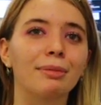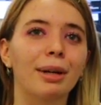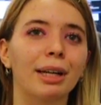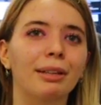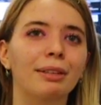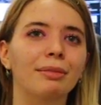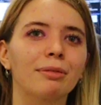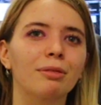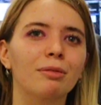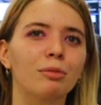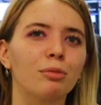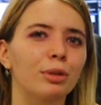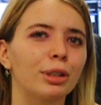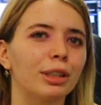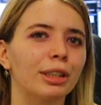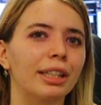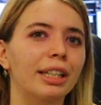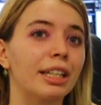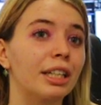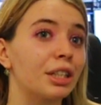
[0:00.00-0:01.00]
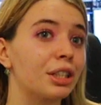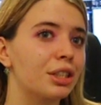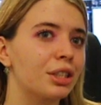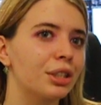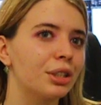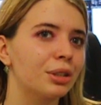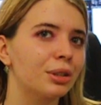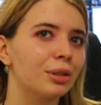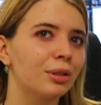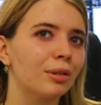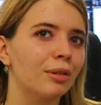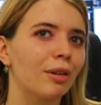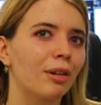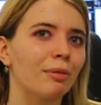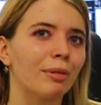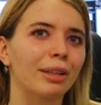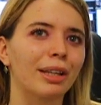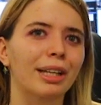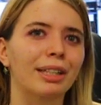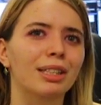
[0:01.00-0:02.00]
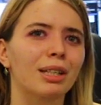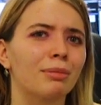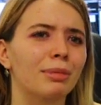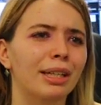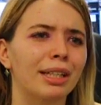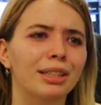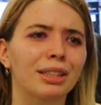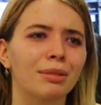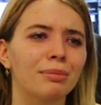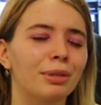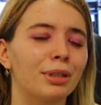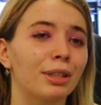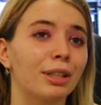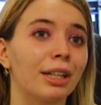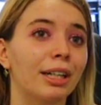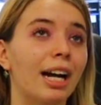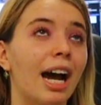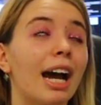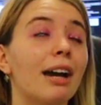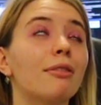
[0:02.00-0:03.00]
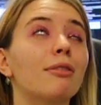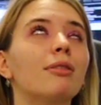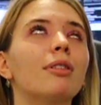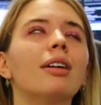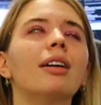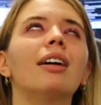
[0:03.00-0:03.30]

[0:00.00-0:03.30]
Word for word: my real like issue with like some kid's computer, I,